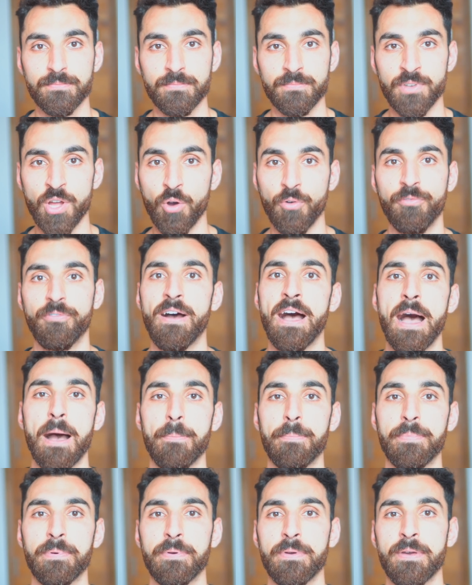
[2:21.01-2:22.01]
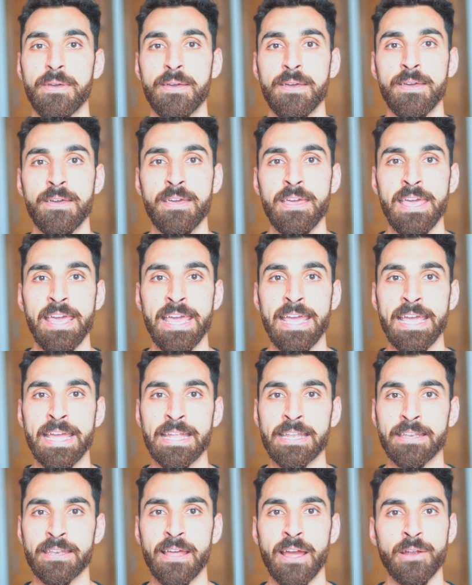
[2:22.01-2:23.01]
NoFap.
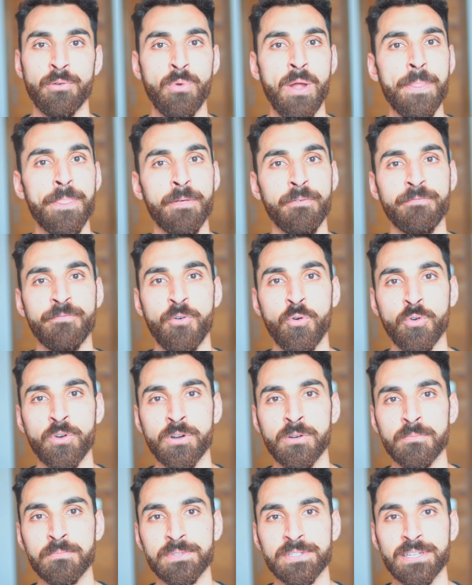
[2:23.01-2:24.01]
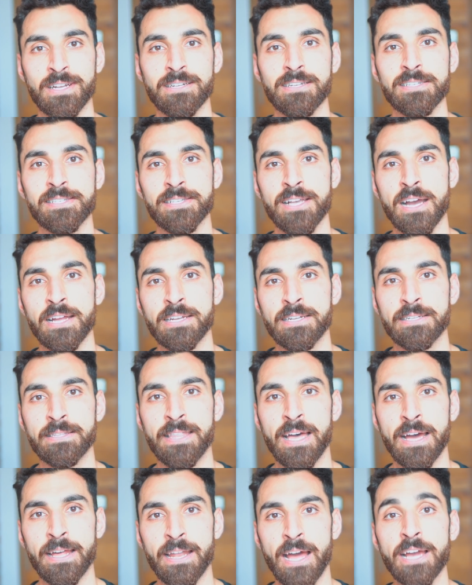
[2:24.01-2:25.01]
And I read the forums and I decided
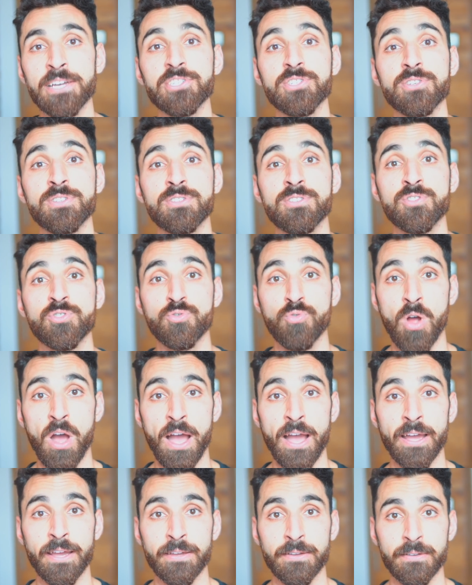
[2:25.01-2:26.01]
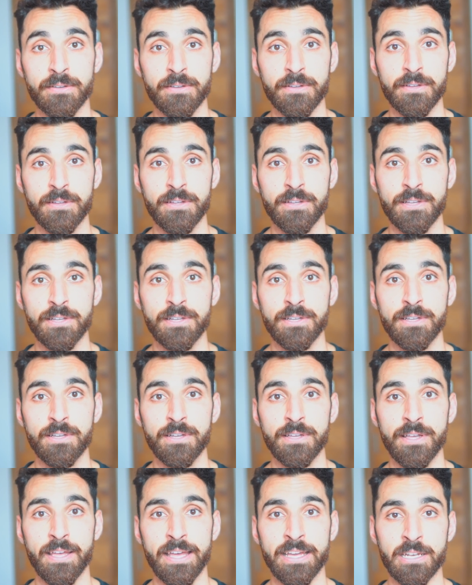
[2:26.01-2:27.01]
that I should try
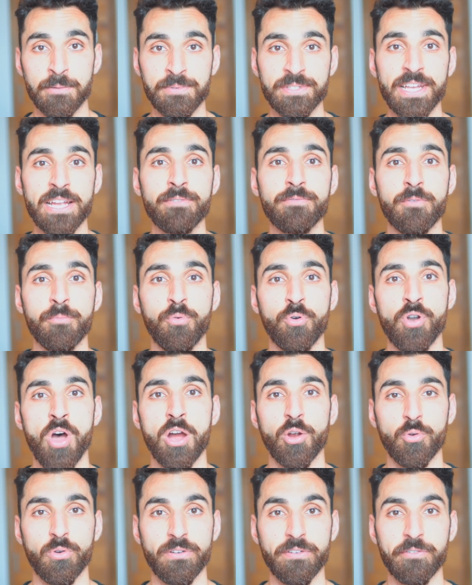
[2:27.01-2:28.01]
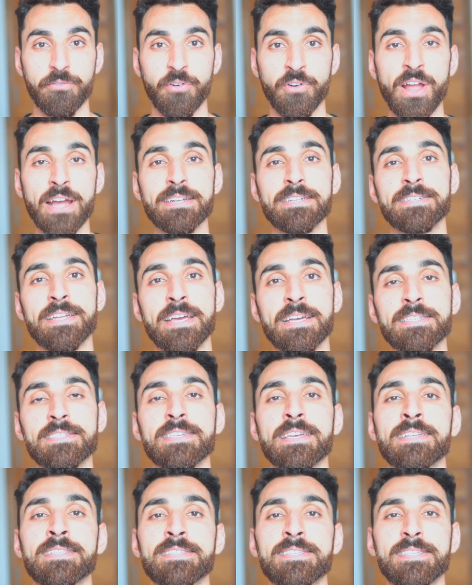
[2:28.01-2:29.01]
and abstain from pornography for 90
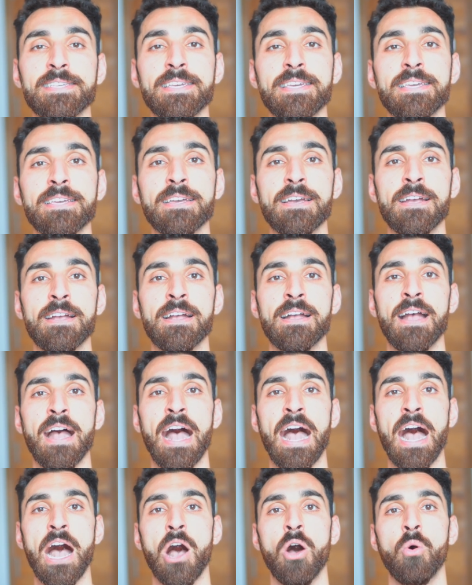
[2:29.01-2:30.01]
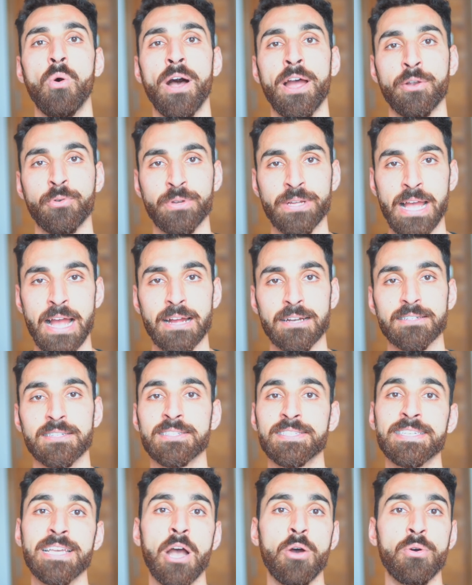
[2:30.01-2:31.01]
days and see how I react,
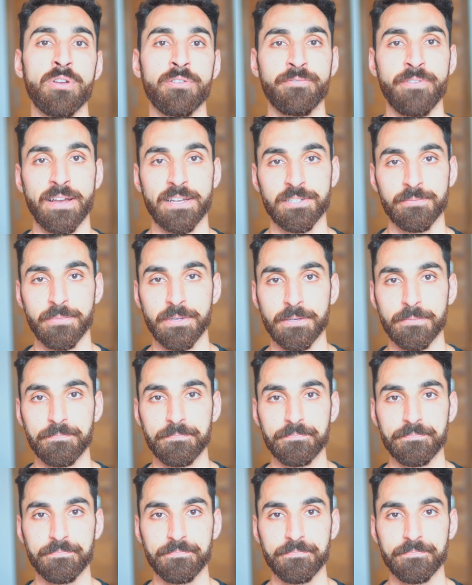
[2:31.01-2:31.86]
see how it affects me.